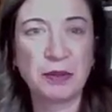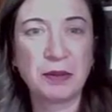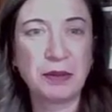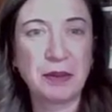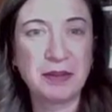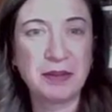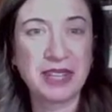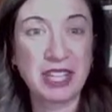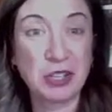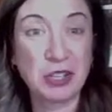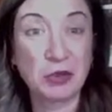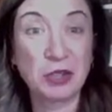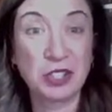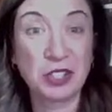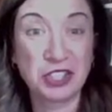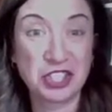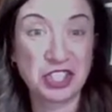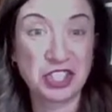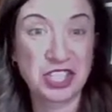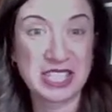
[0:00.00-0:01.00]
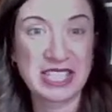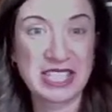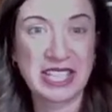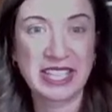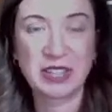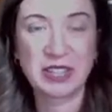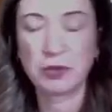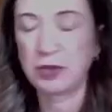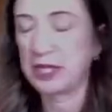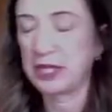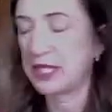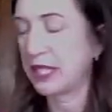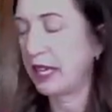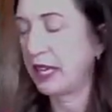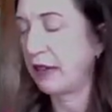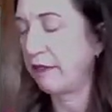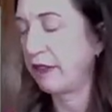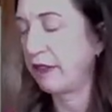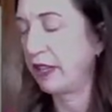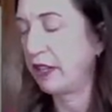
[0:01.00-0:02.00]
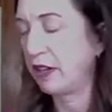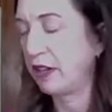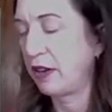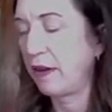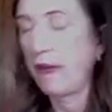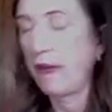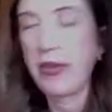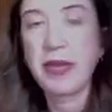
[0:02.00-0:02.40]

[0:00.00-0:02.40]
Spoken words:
maybe they don't look just like the ones I have here,